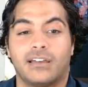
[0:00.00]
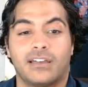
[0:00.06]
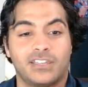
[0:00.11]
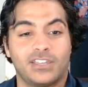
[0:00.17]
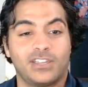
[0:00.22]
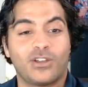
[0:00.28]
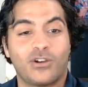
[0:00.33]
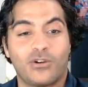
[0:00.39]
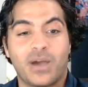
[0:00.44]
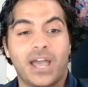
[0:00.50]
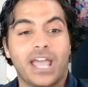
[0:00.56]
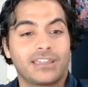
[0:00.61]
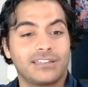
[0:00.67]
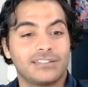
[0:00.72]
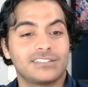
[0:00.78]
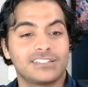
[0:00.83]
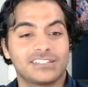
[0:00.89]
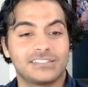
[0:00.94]
I
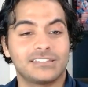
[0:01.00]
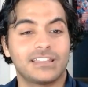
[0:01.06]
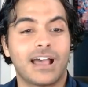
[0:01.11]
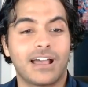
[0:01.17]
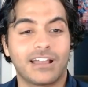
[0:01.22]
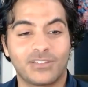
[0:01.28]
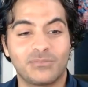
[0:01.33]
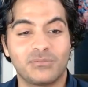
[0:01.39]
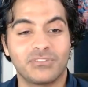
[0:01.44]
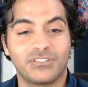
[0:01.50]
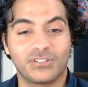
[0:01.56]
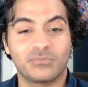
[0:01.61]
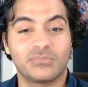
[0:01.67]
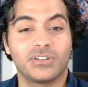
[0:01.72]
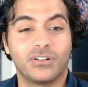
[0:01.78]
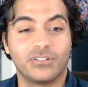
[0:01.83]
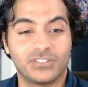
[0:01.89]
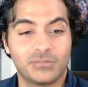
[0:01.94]
can just not community
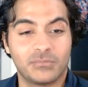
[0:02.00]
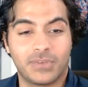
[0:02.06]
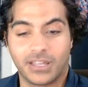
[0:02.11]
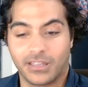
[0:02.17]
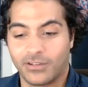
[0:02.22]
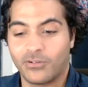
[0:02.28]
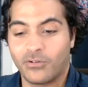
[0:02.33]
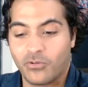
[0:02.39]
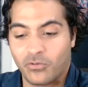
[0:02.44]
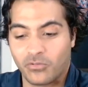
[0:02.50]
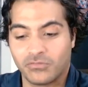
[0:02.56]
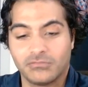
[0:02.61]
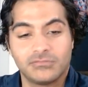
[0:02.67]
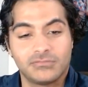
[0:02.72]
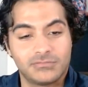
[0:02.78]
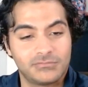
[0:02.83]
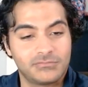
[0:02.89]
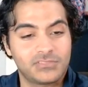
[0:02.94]
build in my
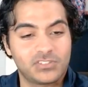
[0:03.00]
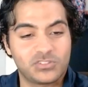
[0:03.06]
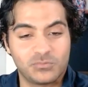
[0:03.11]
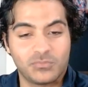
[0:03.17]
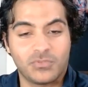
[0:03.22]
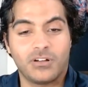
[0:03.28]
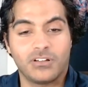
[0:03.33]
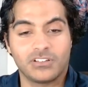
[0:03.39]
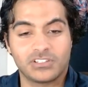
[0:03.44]
own small